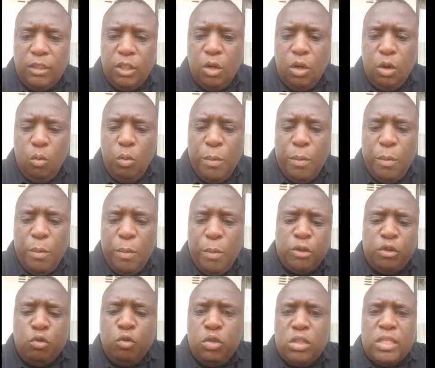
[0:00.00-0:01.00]
We
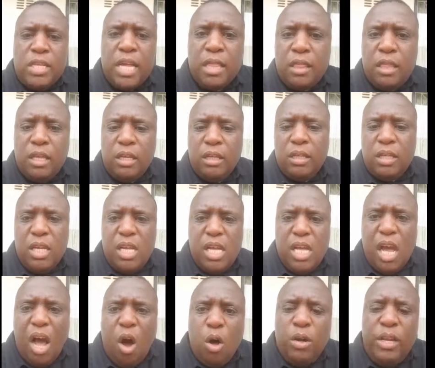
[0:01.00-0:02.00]
produce nothing. Our
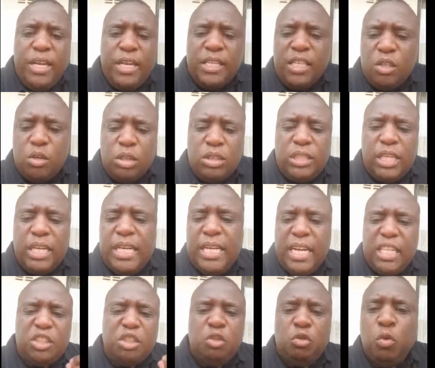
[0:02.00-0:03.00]
leaders are not telling us to
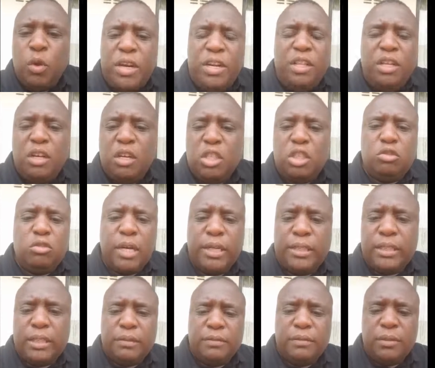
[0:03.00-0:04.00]
do anything constructive.
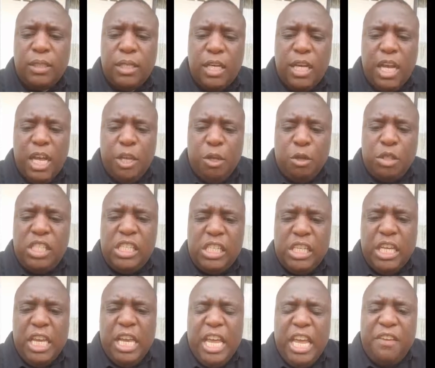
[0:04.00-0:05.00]
You see,
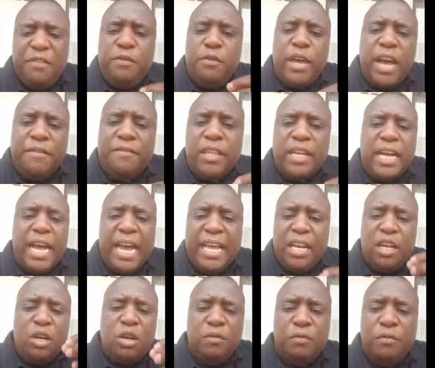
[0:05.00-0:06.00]
if you have the kind of
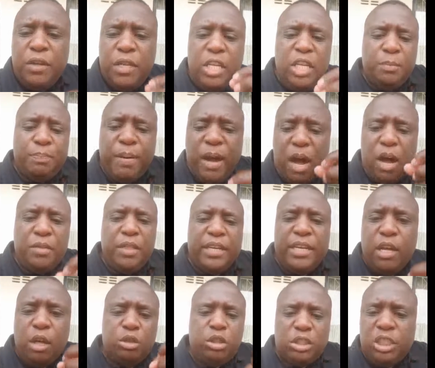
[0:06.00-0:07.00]
convening power that
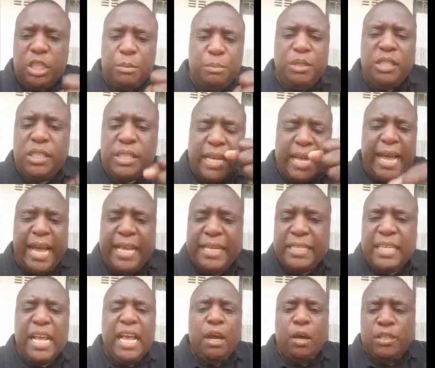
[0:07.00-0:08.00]
Nelson Chamisa has,
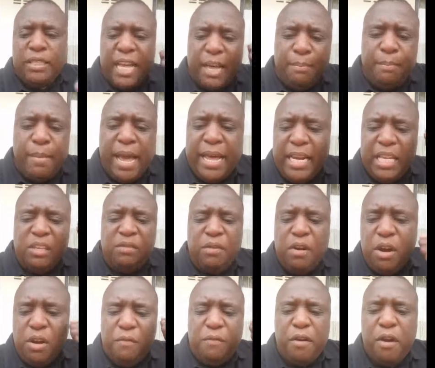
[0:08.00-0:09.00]
because that man is very,
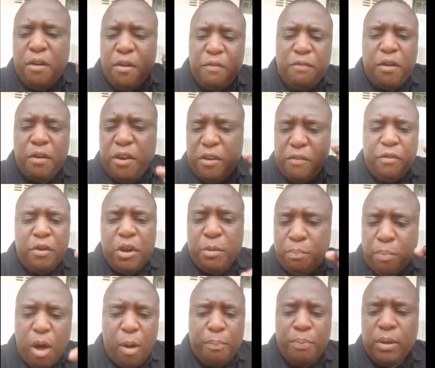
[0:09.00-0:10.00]
very, very, very
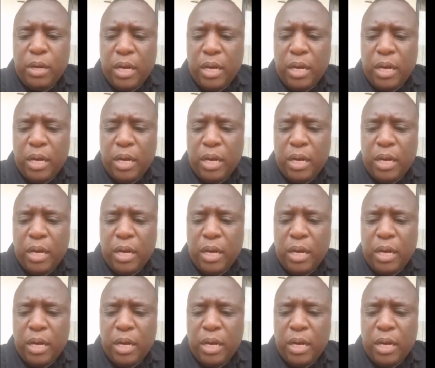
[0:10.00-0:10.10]
popular,